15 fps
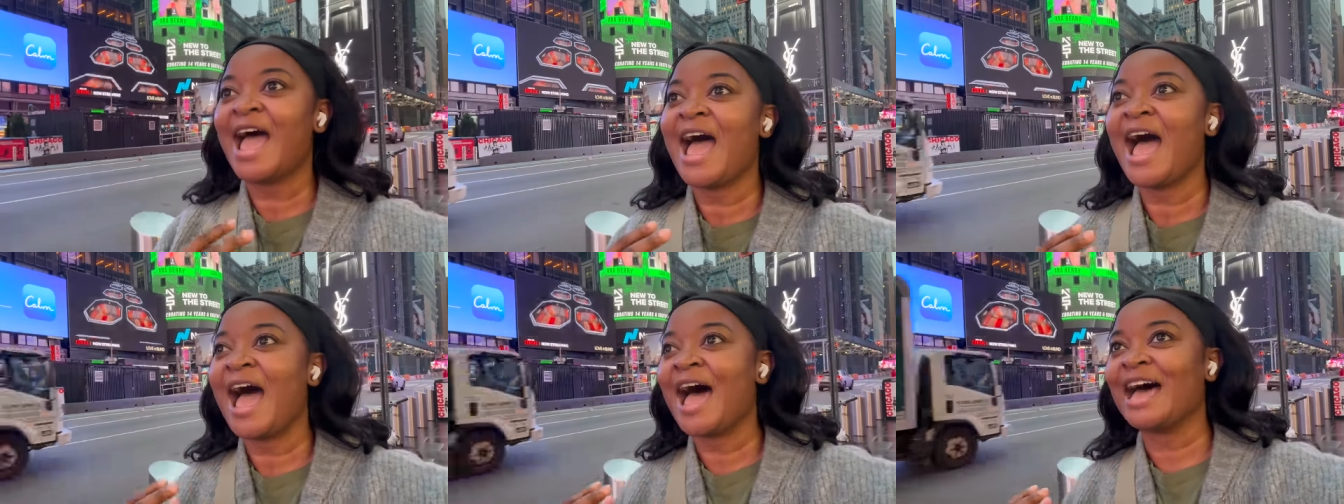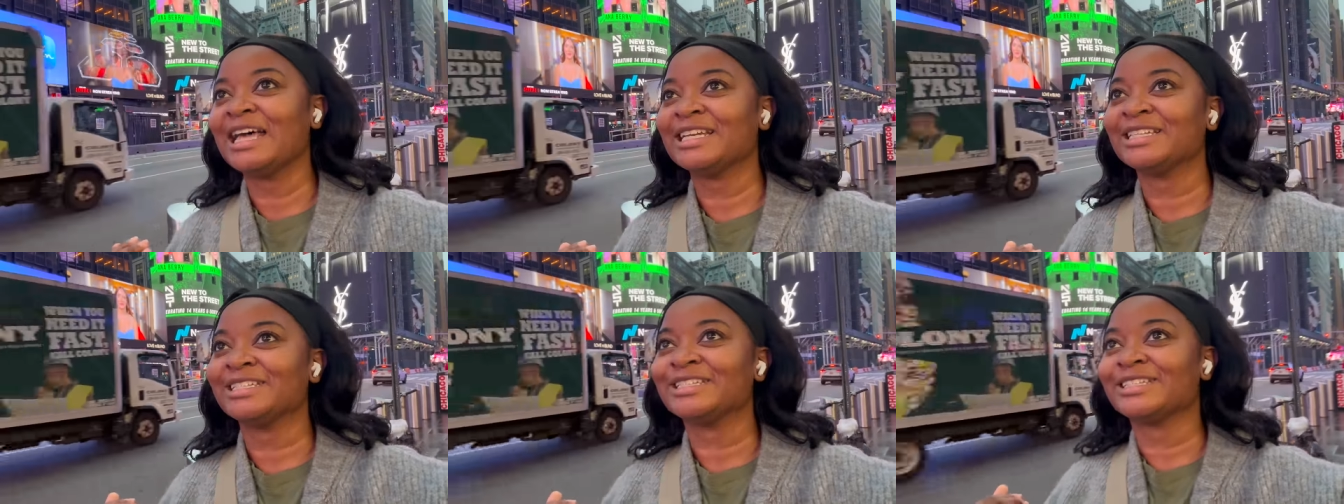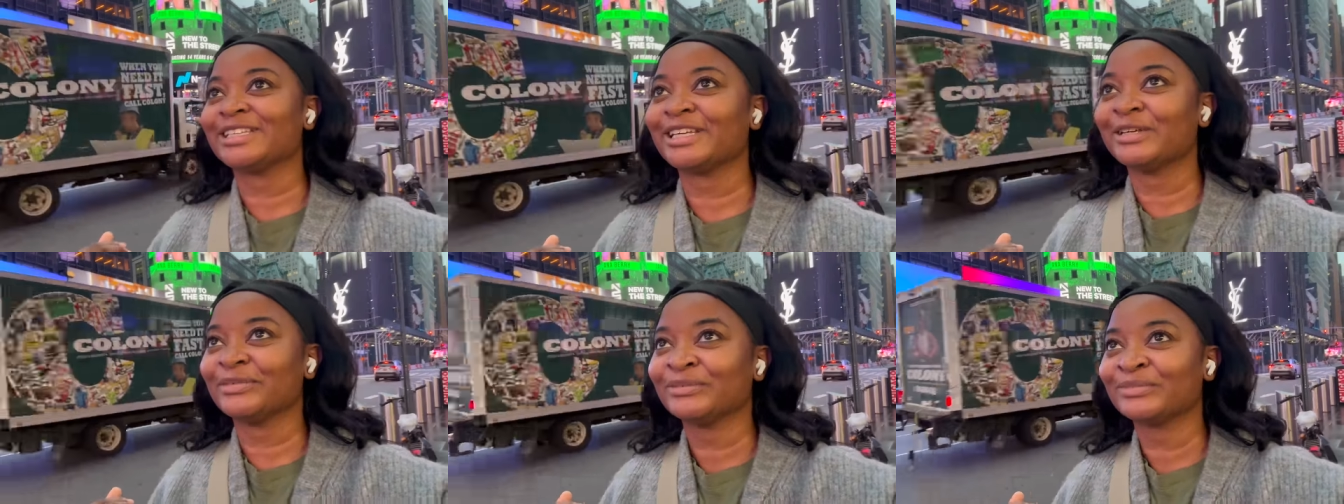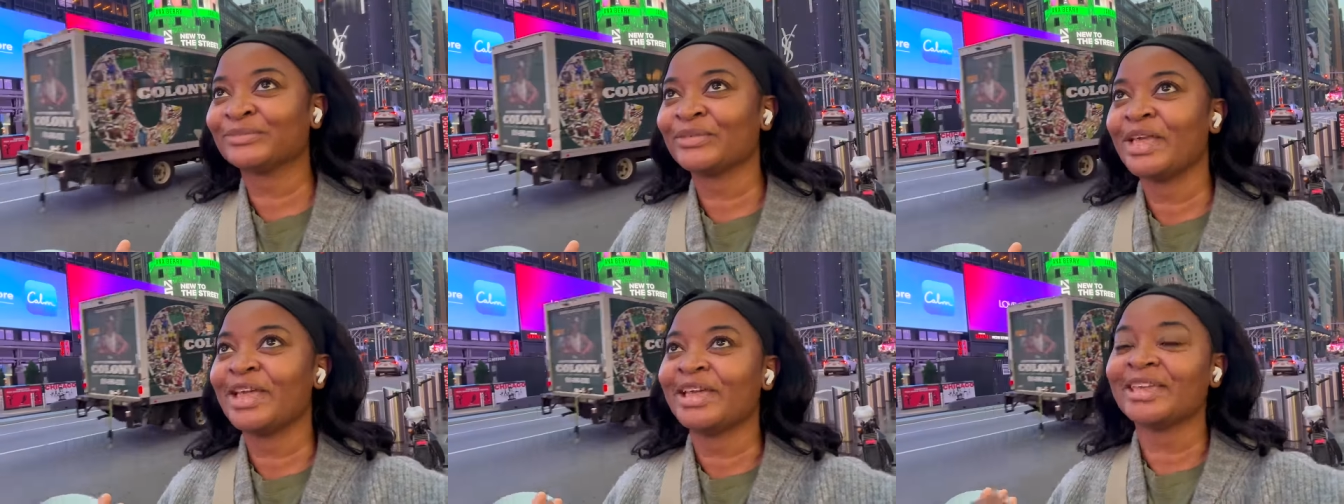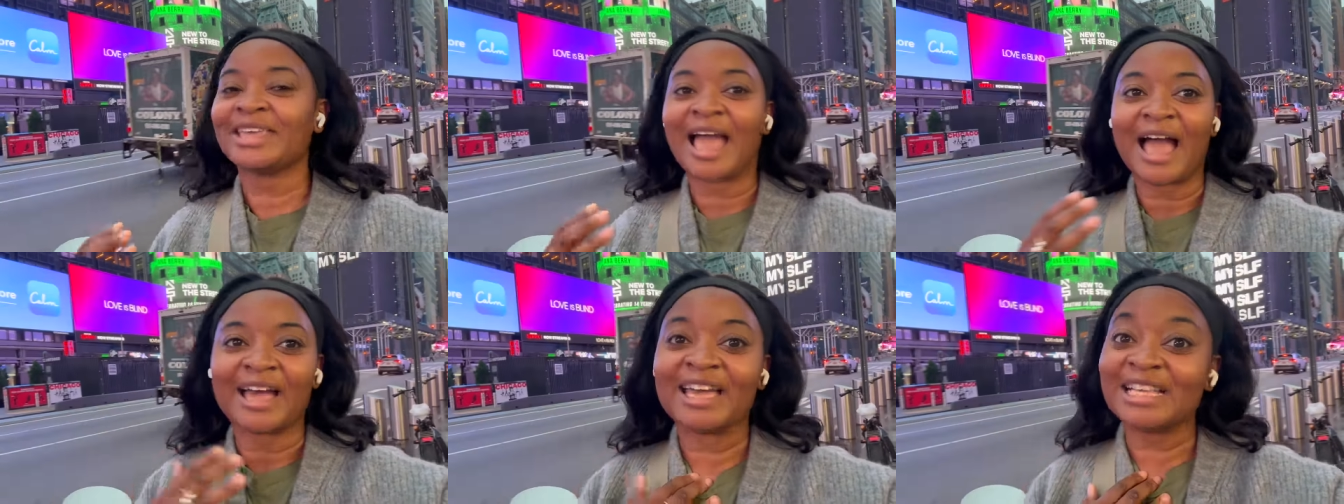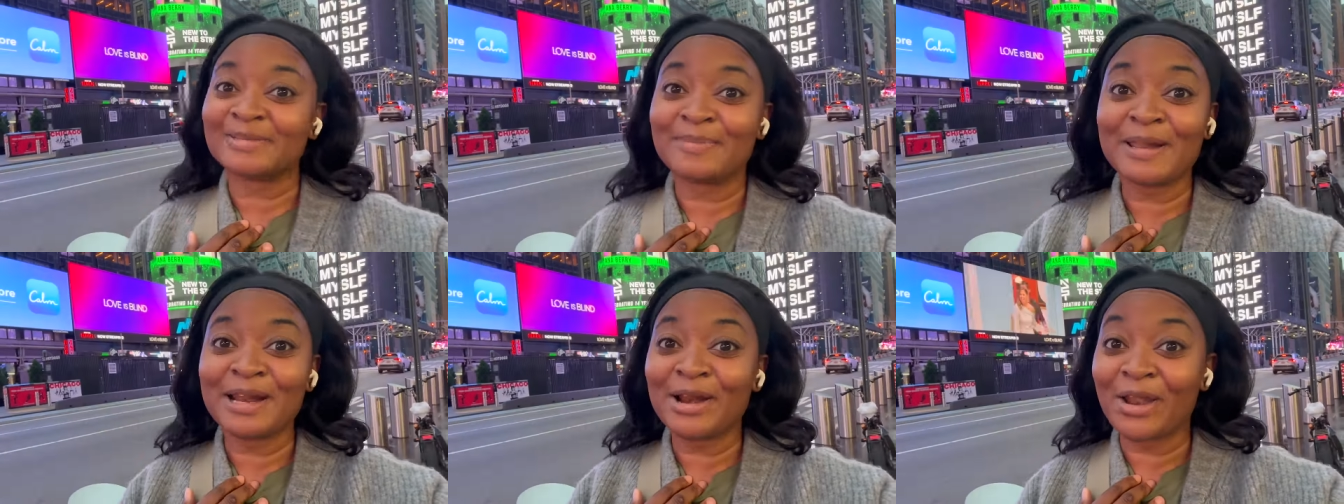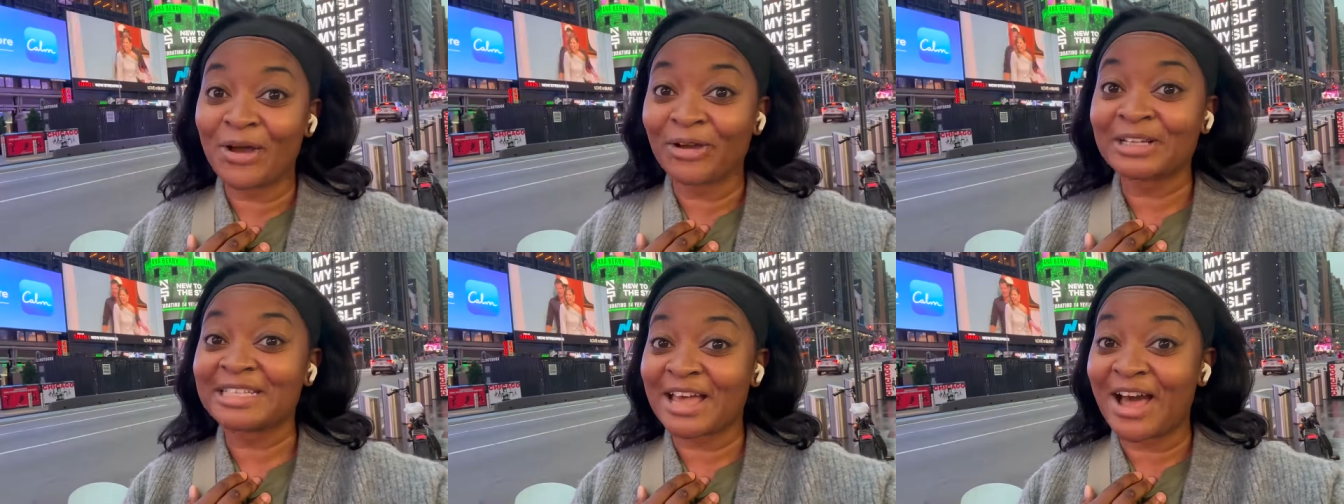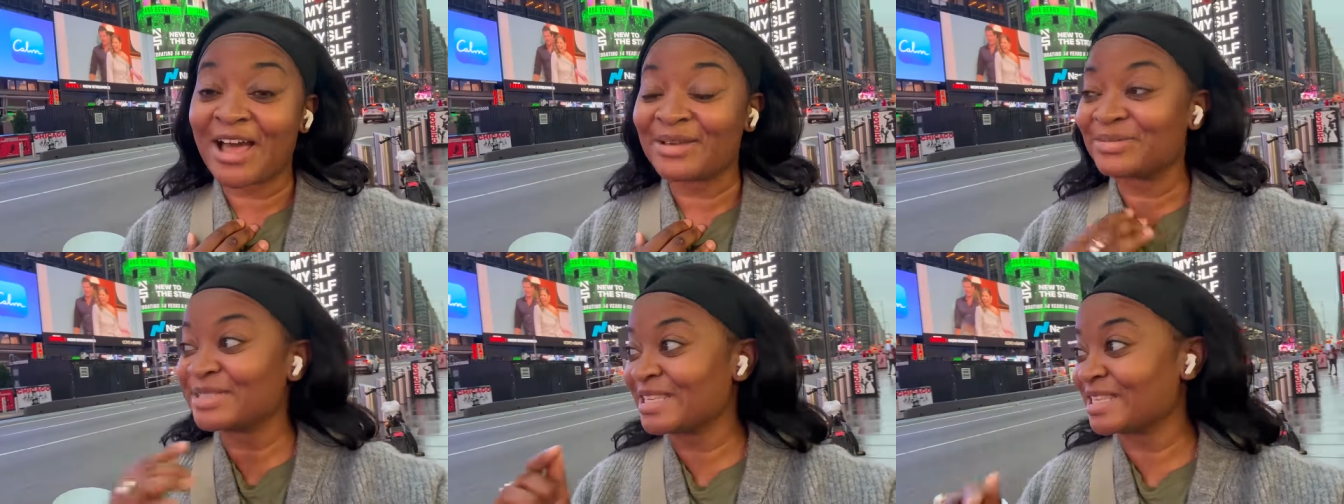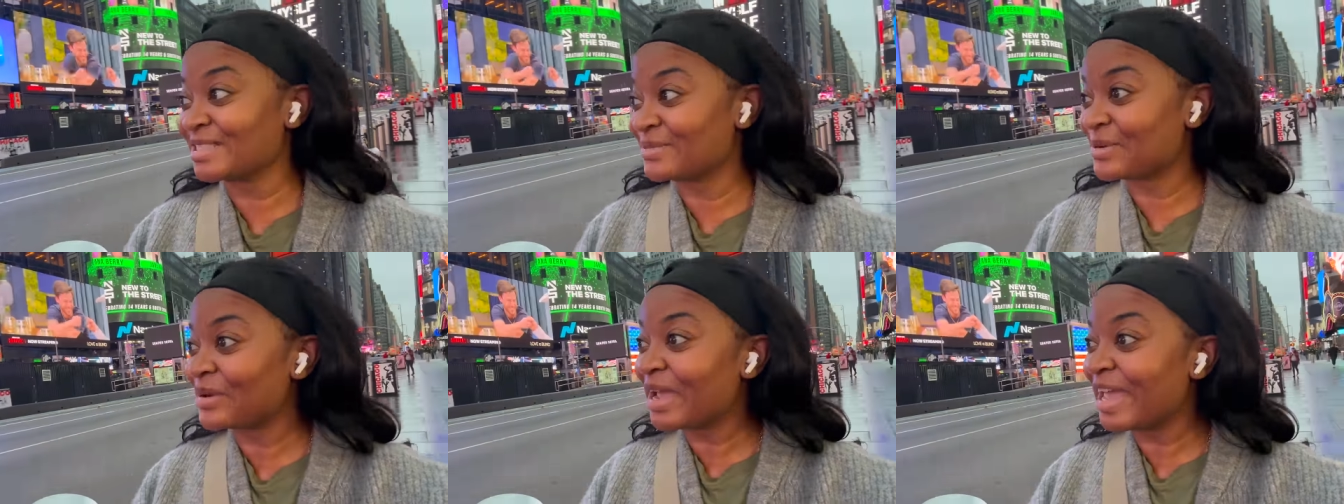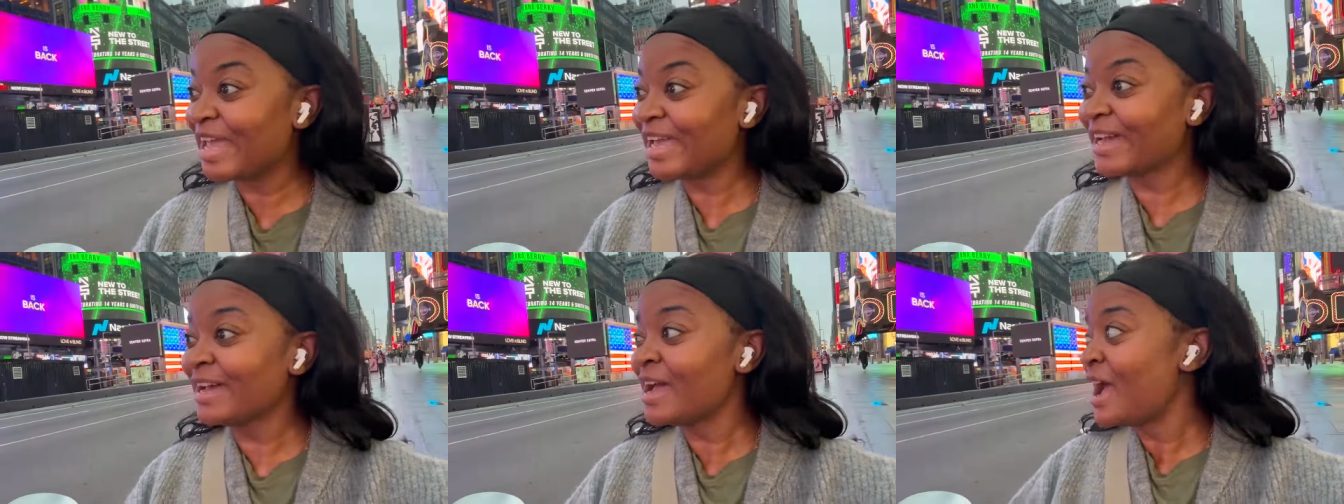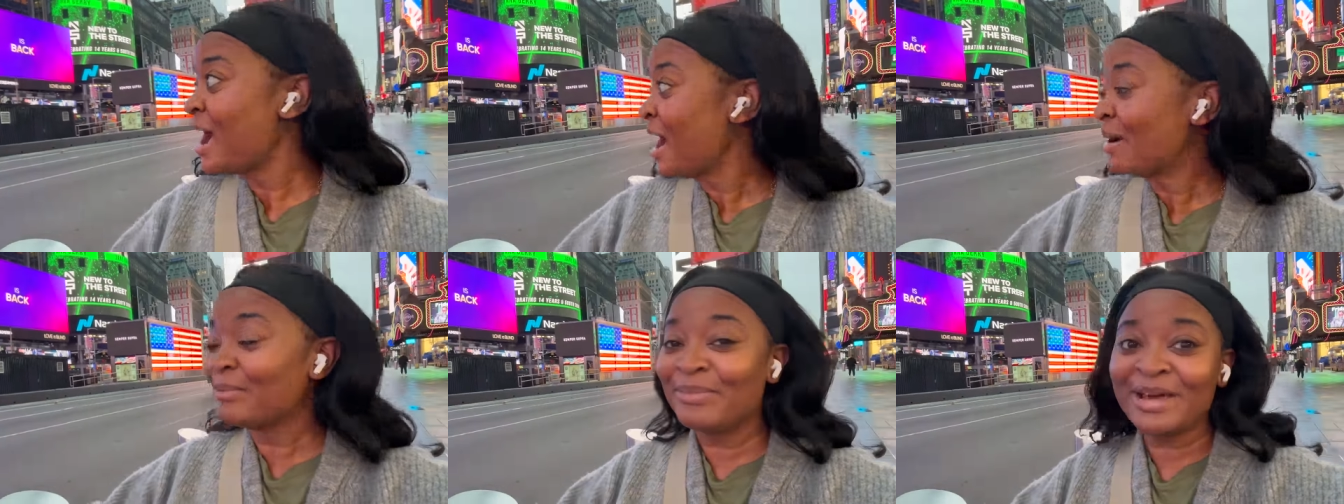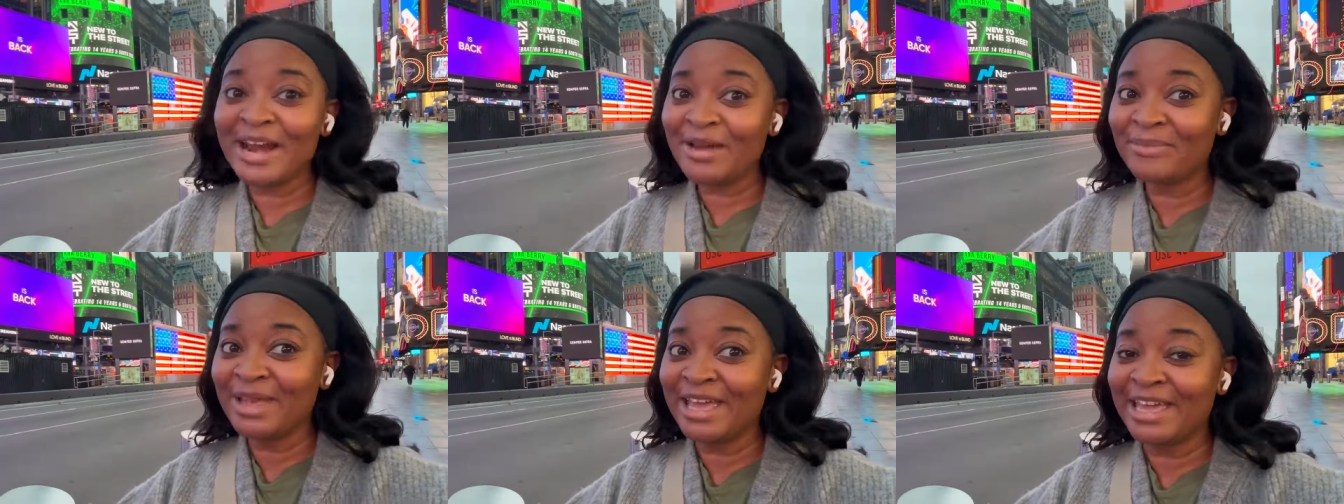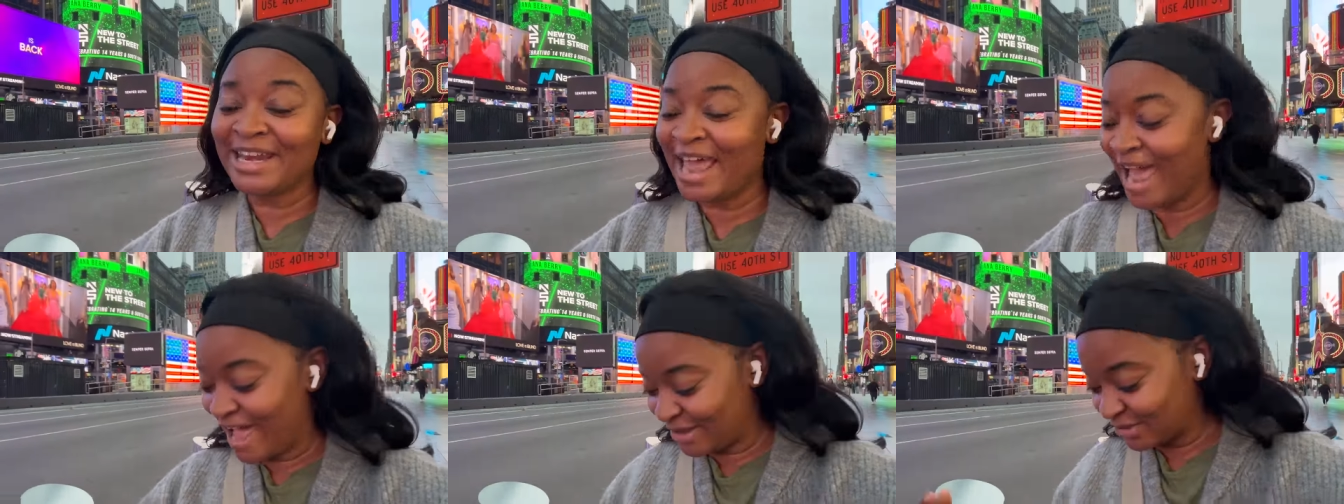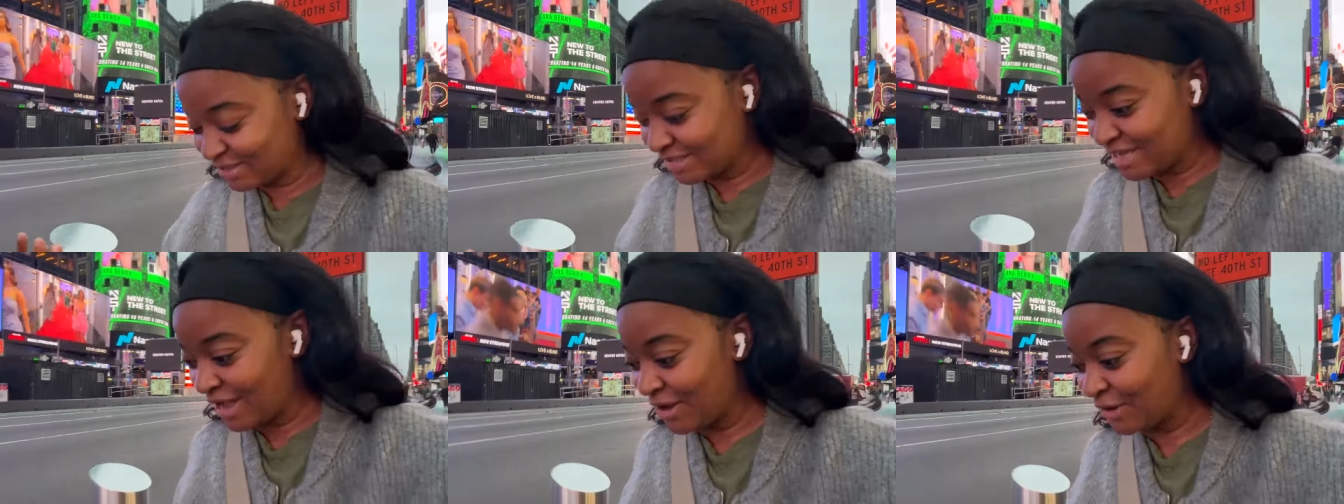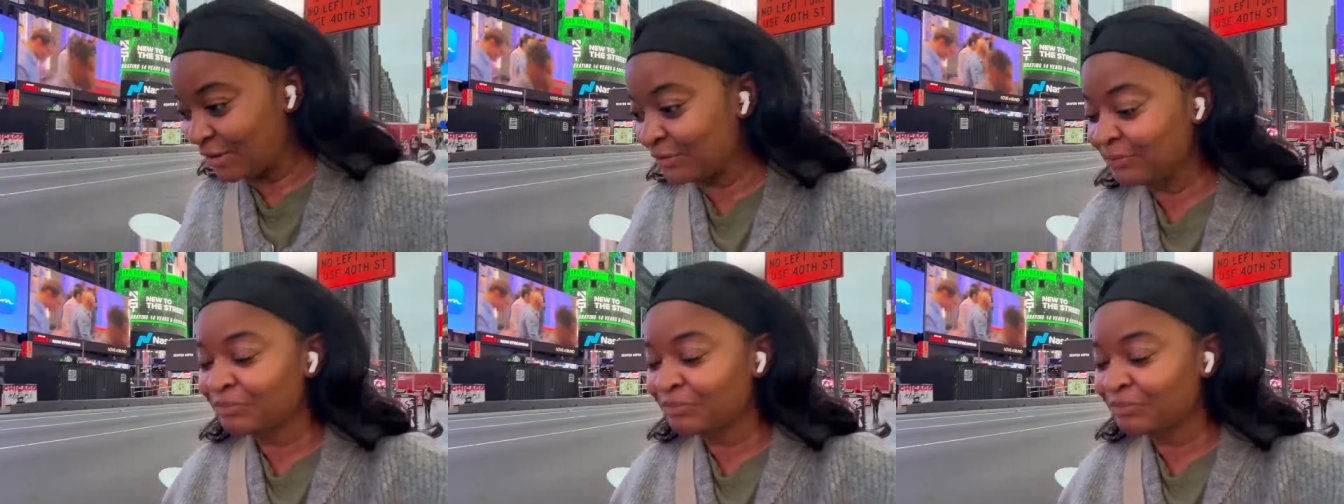and yeah, it's been a long time since we were here, but I'm here now. So